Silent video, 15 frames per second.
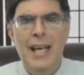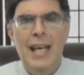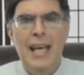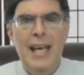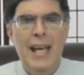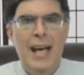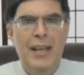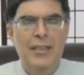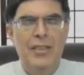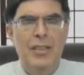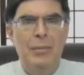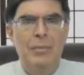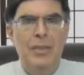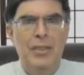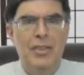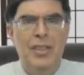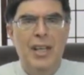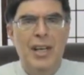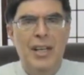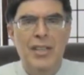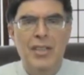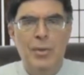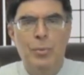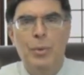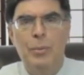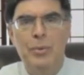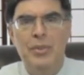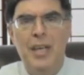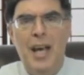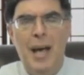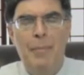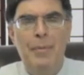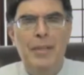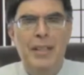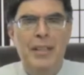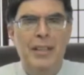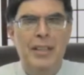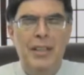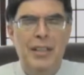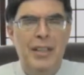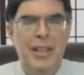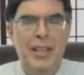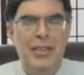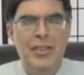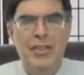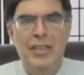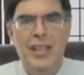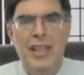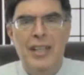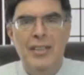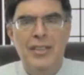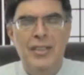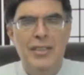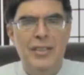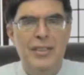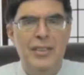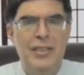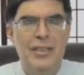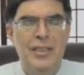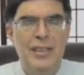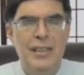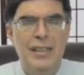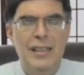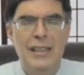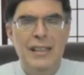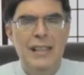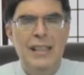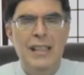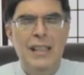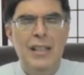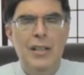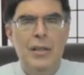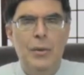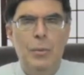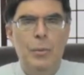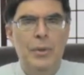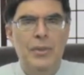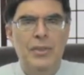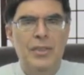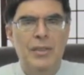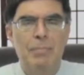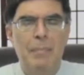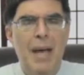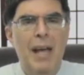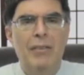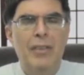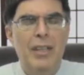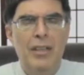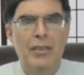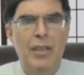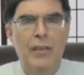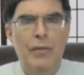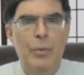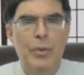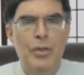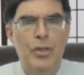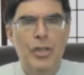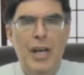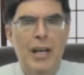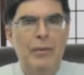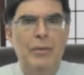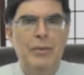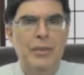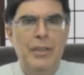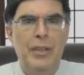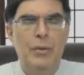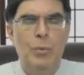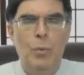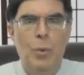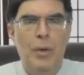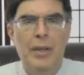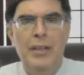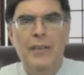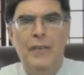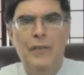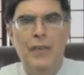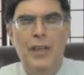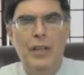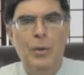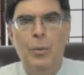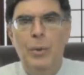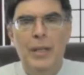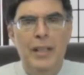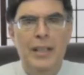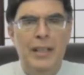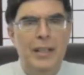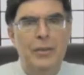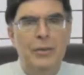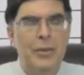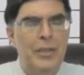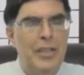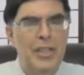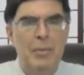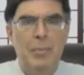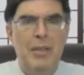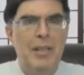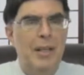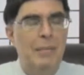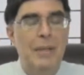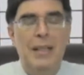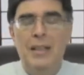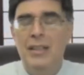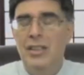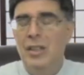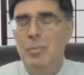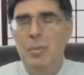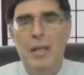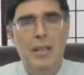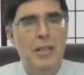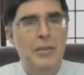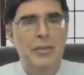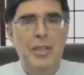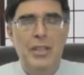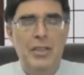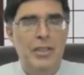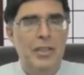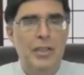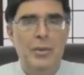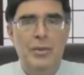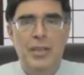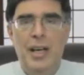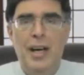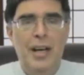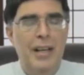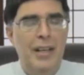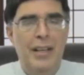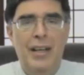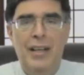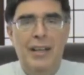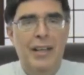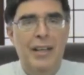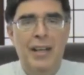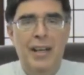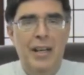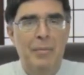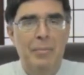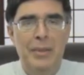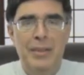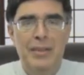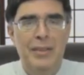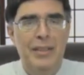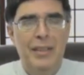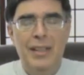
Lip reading: he had some designs on what was happening in the United States, and you know, was madly in love with Jacqueline and wanted to find a way to kill her husband. I mean, the speculation goes on and on and on, but